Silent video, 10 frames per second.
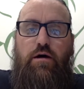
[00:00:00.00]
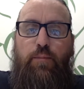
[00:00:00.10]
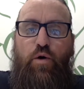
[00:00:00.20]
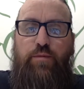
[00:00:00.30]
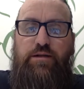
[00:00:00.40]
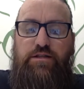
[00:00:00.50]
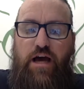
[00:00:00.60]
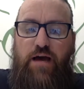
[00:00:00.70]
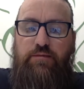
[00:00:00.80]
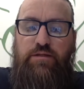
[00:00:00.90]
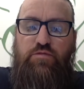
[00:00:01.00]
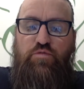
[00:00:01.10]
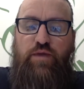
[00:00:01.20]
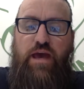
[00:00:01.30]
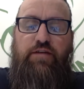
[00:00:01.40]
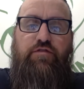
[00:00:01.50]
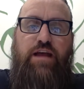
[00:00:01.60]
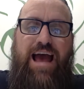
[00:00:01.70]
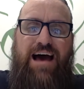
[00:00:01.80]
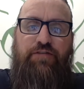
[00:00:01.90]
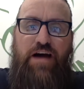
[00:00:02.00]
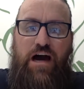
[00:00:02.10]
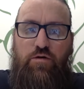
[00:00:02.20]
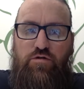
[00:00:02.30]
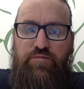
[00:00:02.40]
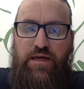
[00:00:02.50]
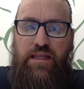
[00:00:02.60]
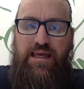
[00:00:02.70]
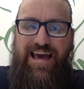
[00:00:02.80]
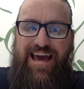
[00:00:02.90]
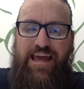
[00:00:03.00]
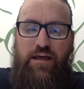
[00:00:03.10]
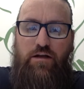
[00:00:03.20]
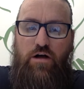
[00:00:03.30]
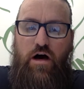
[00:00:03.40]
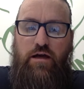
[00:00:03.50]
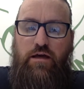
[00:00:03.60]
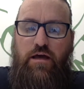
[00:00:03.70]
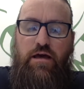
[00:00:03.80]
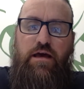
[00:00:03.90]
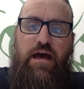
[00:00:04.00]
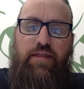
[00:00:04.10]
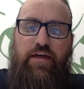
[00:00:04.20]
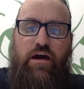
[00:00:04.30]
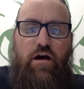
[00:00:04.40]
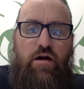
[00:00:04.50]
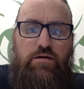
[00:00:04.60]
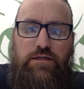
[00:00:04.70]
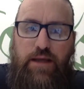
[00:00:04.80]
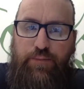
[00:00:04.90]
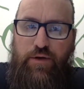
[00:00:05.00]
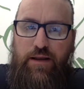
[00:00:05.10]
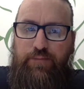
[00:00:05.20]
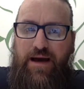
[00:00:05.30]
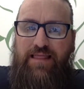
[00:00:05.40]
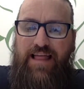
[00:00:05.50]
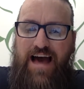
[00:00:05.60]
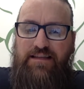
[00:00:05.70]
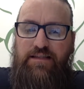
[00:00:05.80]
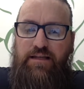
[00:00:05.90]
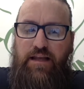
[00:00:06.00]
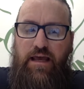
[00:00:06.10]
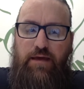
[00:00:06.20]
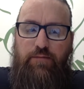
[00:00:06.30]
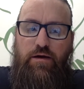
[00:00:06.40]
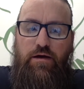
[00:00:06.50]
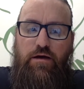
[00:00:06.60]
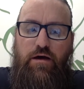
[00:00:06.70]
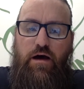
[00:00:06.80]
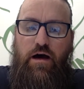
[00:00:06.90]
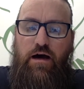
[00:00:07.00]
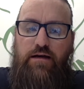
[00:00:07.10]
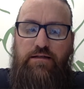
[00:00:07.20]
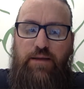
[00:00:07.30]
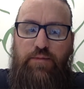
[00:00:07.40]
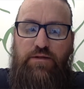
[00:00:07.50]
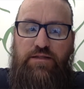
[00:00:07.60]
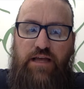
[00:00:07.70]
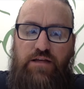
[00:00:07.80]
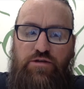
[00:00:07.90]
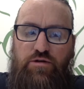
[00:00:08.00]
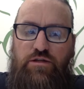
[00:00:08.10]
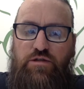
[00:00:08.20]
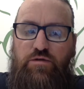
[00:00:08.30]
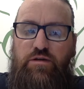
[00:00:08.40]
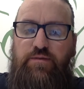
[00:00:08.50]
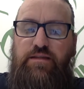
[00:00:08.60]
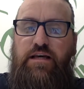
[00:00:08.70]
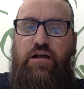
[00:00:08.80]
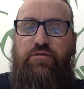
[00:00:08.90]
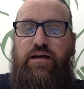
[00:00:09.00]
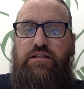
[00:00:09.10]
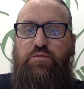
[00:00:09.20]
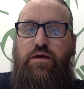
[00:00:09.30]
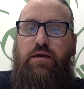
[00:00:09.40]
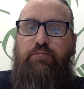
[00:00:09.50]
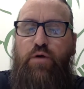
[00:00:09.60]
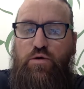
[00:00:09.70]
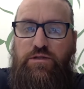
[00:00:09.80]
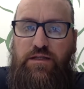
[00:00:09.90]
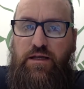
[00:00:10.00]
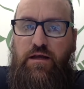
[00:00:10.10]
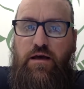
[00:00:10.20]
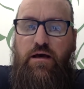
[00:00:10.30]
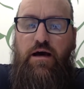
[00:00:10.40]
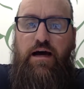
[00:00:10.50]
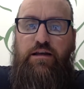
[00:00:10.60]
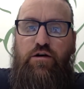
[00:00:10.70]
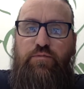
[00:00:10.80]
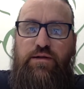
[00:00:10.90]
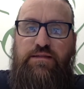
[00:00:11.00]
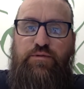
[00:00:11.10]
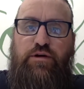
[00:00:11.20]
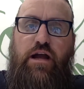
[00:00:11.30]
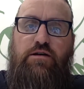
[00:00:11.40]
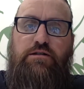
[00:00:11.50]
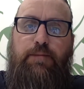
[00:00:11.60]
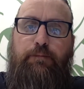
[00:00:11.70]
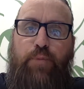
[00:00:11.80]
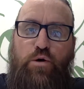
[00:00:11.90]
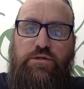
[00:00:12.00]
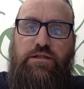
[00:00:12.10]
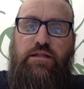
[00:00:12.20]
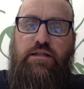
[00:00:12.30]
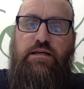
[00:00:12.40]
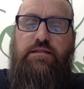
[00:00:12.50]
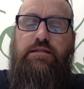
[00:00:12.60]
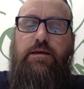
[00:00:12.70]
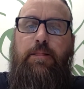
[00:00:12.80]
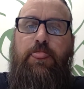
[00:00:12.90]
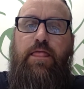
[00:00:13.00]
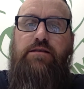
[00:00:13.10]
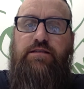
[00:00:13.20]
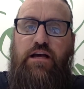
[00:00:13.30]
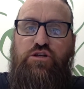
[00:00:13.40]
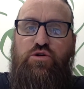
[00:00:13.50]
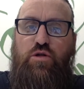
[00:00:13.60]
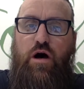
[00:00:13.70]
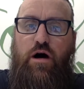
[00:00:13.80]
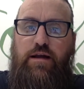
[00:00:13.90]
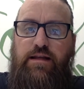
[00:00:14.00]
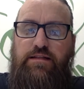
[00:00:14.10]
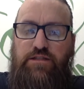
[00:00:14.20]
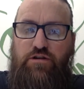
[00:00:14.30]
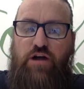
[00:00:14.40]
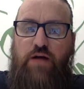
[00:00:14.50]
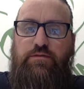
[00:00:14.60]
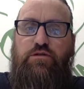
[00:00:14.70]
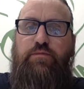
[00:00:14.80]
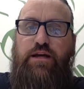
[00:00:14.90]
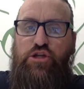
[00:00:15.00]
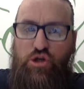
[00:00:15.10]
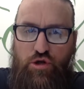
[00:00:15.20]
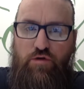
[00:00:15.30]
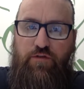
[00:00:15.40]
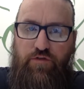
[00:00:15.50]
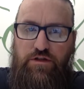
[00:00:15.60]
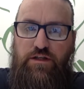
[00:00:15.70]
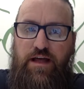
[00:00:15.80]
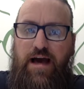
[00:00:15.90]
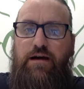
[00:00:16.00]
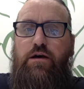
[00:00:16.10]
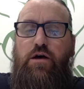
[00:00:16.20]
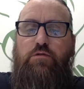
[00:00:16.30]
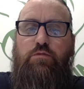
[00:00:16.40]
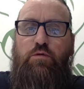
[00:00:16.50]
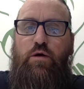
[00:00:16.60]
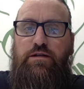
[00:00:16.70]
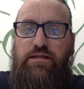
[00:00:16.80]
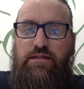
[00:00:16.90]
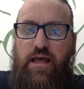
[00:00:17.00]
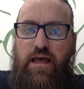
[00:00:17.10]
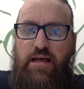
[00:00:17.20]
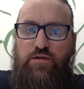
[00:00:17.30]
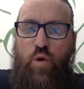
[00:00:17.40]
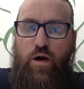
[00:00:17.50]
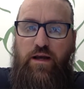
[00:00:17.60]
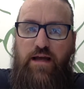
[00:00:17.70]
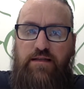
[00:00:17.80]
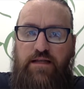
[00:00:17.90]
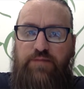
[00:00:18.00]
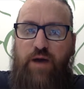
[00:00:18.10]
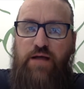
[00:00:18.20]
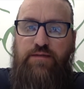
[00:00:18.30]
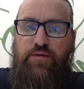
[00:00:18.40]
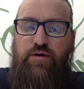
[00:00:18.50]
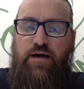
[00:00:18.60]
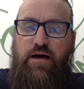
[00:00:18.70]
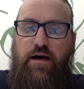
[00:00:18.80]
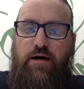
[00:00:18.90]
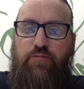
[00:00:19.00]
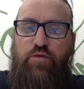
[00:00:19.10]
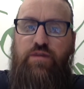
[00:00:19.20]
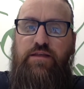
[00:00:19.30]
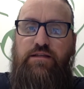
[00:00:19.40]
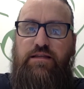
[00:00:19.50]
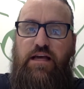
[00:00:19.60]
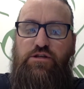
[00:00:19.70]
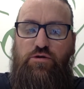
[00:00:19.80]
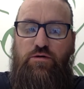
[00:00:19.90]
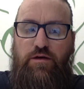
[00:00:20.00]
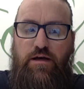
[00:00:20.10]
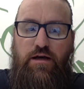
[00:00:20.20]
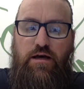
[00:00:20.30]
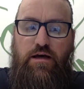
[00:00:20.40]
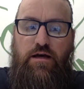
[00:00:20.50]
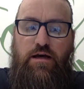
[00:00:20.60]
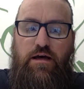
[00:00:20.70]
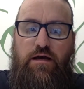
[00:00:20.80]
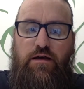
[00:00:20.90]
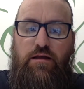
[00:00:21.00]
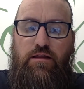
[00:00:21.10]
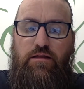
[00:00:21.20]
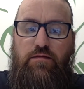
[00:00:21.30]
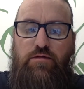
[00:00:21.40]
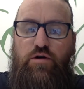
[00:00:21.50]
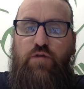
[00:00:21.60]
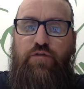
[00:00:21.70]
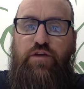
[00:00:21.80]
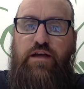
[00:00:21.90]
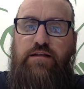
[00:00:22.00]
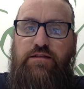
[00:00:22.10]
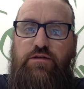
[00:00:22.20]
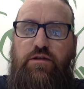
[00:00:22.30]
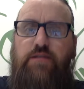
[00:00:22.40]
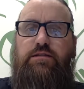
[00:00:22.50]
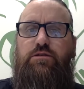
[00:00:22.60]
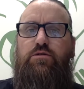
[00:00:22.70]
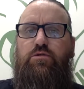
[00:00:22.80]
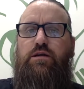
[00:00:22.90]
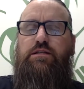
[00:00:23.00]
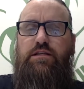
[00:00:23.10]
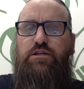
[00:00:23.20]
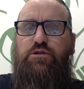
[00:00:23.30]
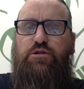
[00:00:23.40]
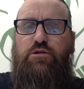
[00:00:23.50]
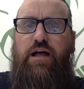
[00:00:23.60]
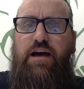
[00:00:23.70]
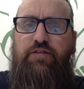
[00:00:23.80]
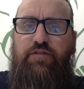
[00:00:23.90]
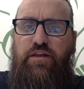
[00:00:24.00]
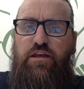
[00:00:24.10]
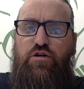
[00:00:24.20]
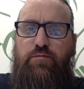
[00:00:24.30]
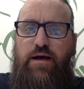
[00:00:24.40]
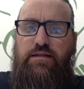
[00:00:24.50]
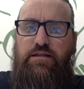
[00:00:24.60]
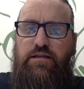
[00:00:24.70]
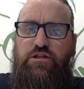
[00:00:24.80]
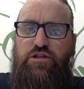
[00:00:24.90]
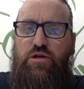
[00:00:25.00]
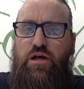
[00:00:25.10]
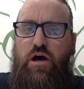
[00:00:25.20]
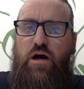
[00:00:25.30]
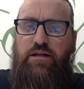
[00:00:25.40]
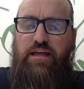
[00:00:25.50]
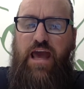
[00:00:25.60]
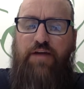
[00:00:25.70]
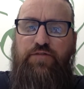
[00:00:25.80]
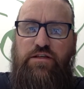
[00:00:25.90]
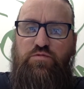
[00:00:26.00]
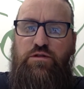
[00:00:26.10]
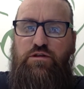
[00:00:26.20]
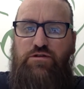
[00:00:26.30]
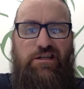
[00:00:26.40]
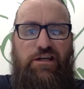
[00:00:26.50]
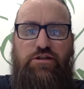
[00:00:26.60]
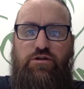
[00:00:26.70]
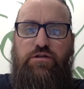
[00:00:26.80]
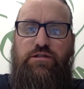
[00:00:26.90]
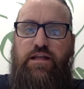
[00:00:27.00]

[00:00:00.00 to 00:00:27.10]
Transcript: Appointment times will be every half hour beginning at 8 o'clock, and they are separated by last name. Uh, a separate schedule is going to be sent out next week and posted. I know Principal Garrison posted this schedule on Instagram, so make sure you refer to that. We want to stay as organized as possible um, with this schedule. Don't forget, students, to continue to live video message on Canvas with your teachers.